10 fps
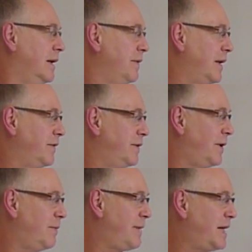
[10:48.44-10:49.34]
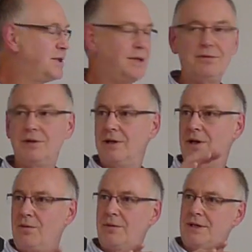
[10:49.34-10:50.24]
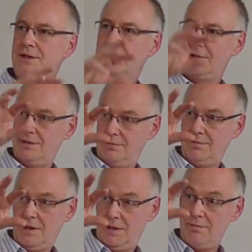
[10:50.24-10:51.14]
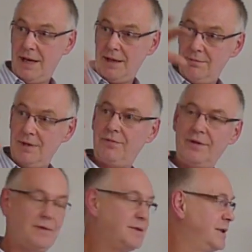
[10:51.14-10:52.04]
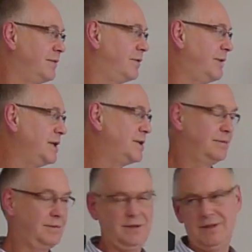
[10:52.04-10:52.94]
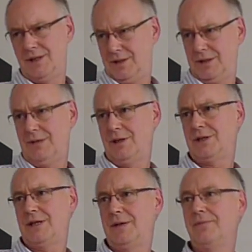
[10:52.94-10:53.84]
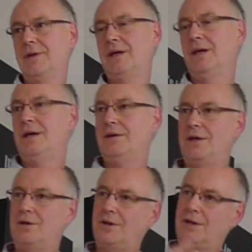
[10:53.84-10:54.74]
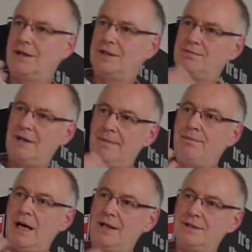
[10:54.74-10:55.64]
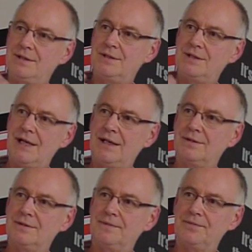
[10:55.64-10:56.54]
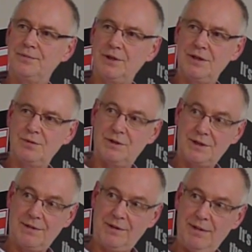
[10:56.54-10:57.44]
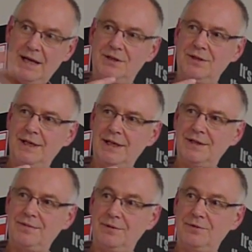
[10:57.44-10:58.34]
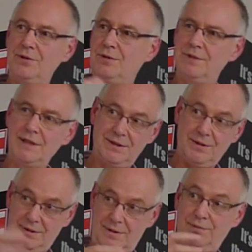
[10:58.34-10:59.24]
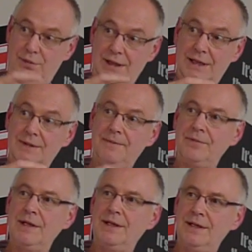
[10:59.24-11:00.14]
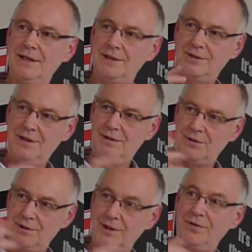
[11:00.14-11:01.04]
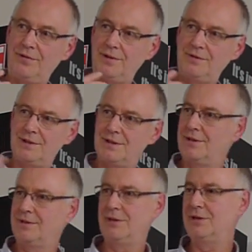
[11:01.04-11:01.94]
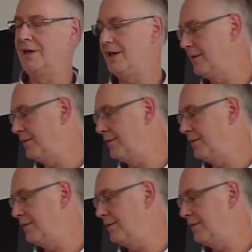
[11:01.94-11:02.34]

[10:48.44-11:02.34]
then if you don't match it with the low mids and the main mid-frequency information, at least to some extent, then you're going to get this imbalance in the sound, because what's coming back to your ears from the room is not complete. It's only got the low frequencies, not the mid or high